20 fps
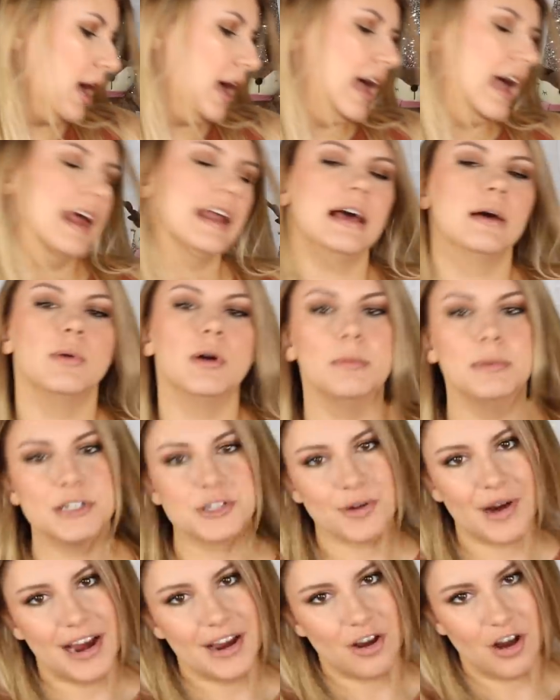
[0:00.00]
and I will be
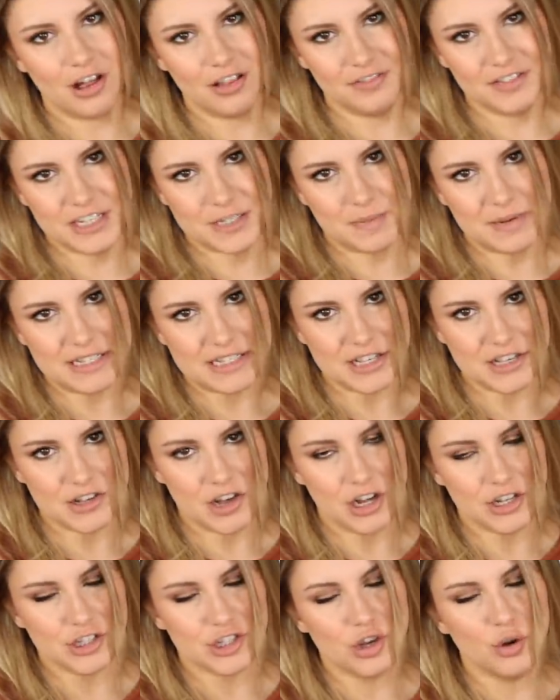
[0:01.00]
trying all of these pieces
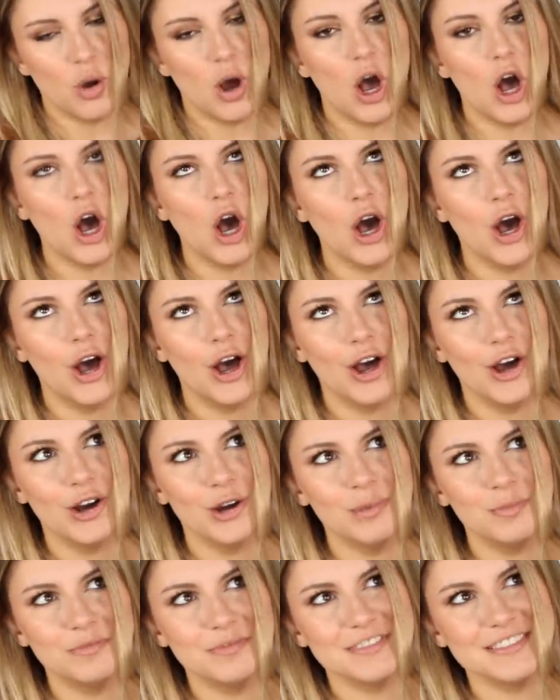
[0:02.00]
on. So
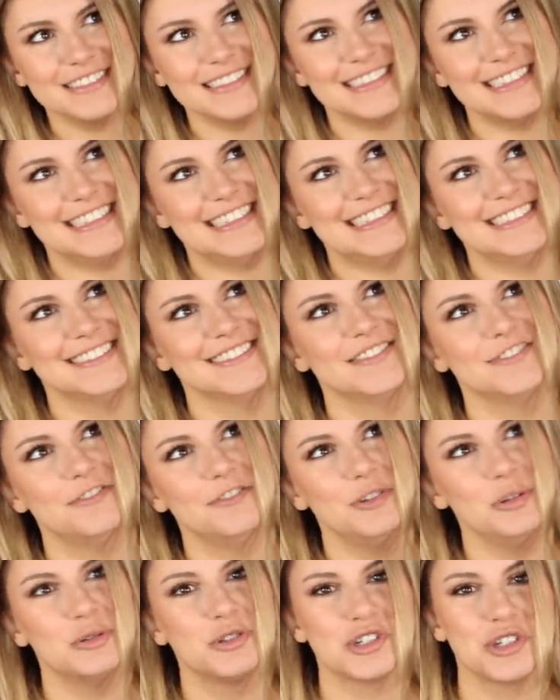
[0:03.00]
hopefully
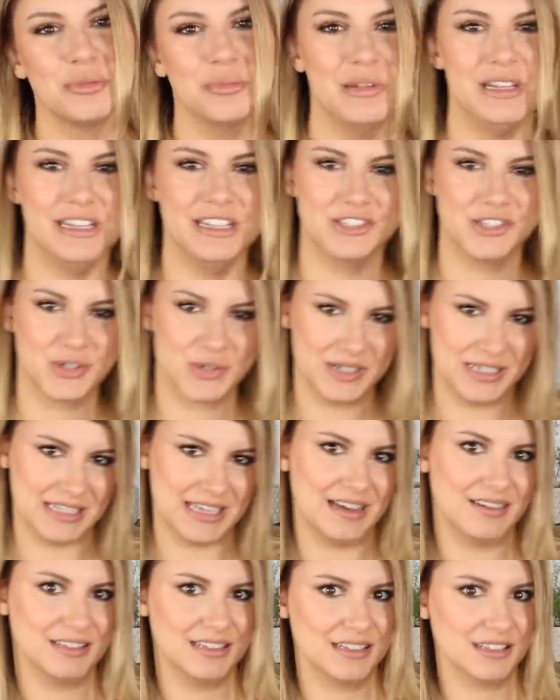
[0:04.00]
future me enjoys
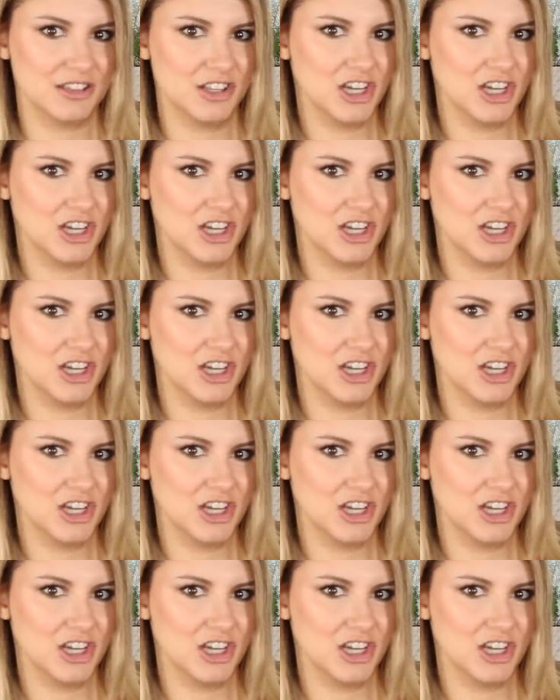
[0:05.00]
how these